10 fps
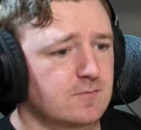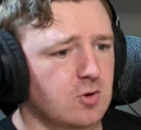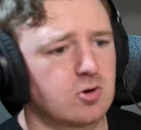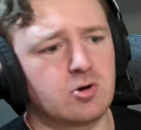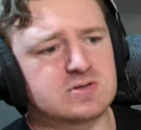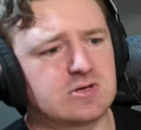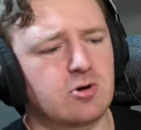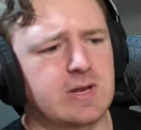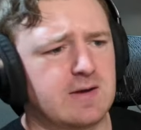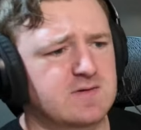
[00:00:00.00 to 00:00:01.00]
Oh no, it was,
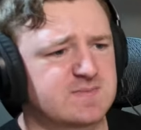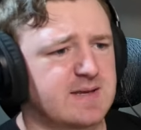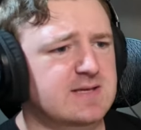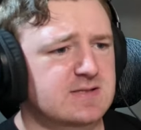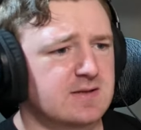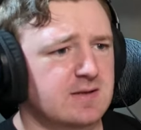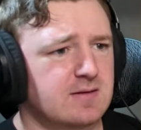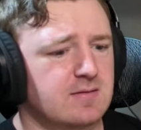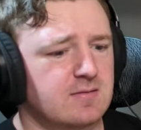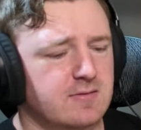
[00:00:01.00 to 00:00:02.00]
okay, it was because of
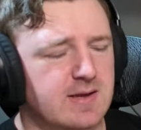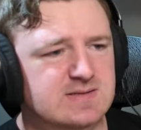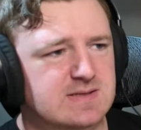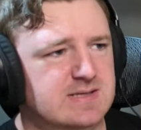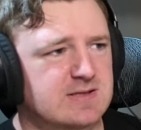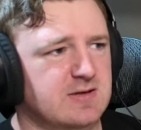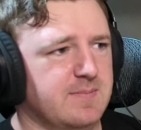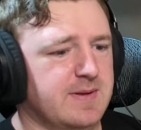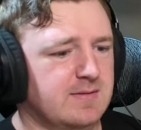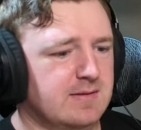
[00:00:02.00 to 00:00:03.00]
the okay, it's because they took a
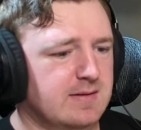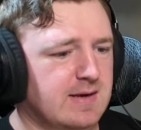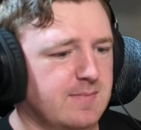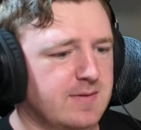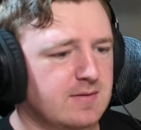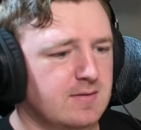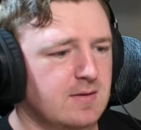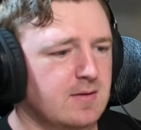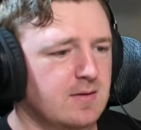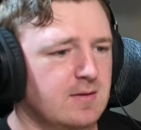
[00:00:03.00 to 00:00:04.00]
penalty that happened.
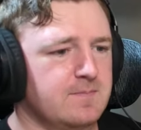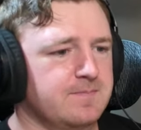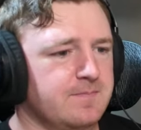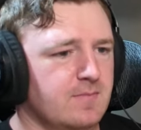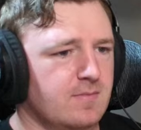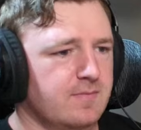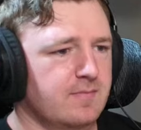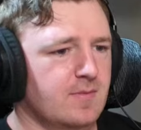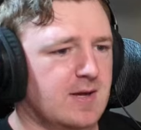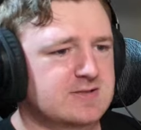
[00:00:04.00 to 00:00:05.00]

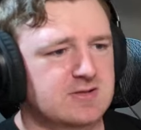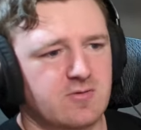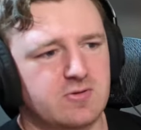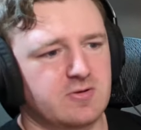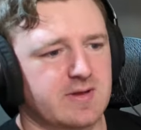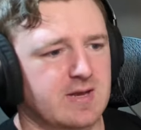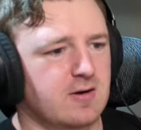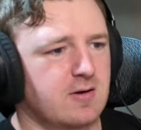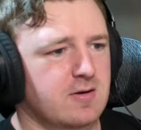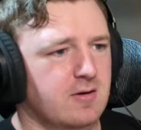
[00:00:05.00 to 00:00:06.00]
I saw what looked like a
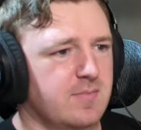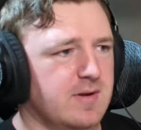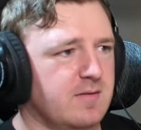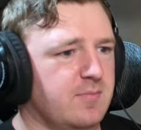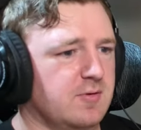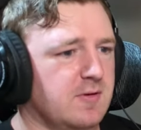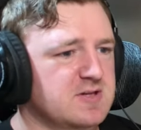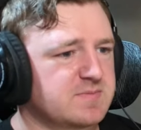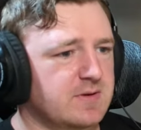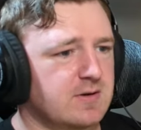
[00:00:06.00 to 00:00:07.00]
knock on by the
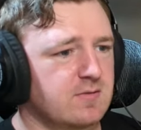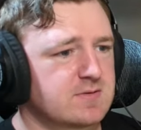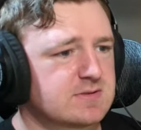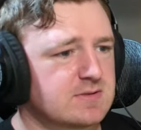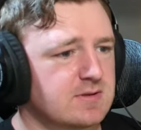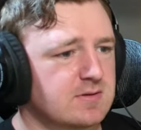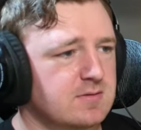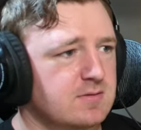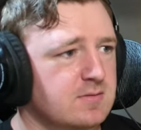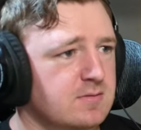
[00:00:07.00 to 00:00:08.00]
Bulldogs, but no, it wasn't.
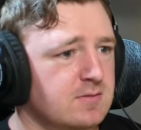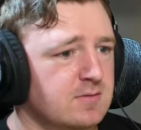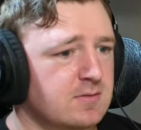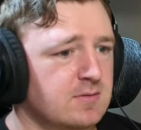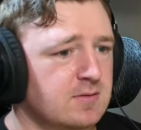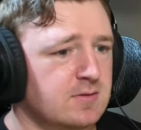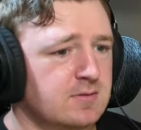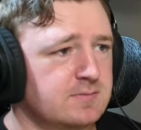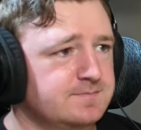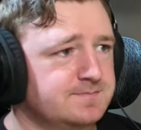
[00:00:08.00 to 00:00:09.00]

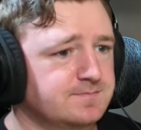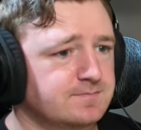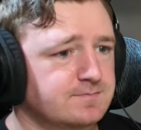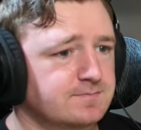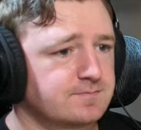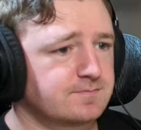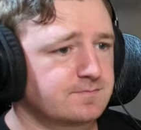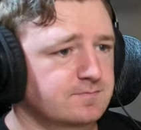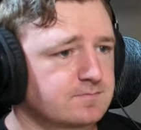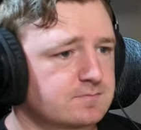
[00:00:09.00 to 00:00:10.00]

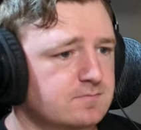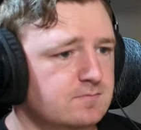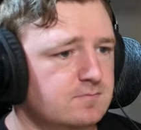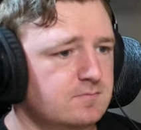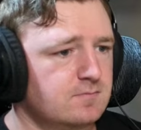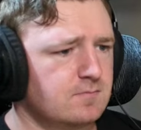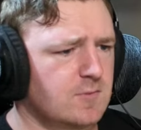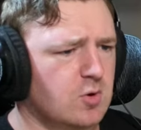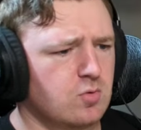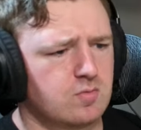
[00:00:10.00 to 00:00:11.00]

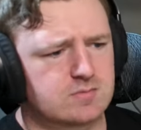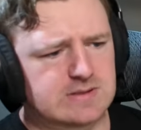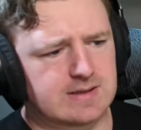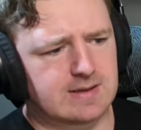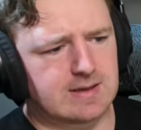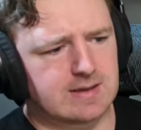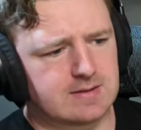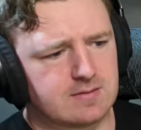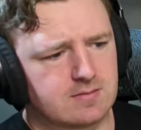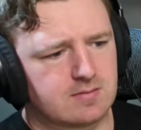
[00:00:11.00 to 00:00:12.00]
oh, is that a
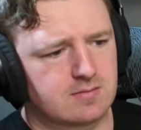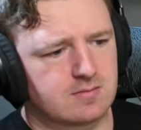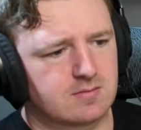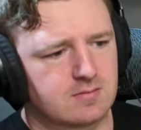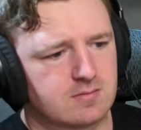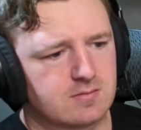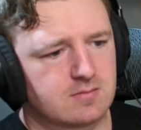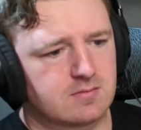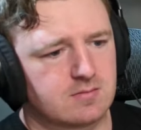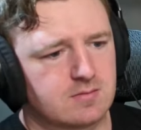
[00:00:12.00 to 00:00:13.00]
high? too
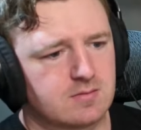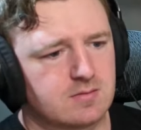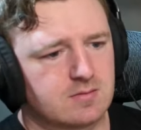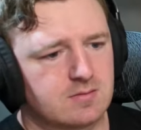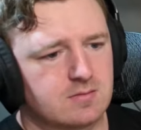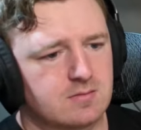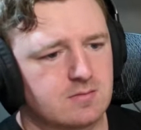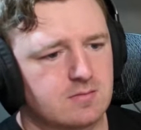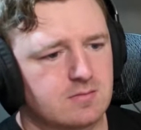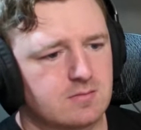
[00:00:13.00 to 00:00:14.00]
high, says
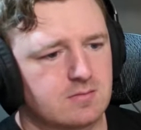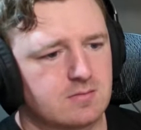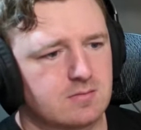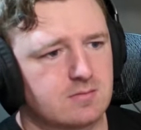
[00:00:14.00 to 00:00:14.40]
Gerard Sutton.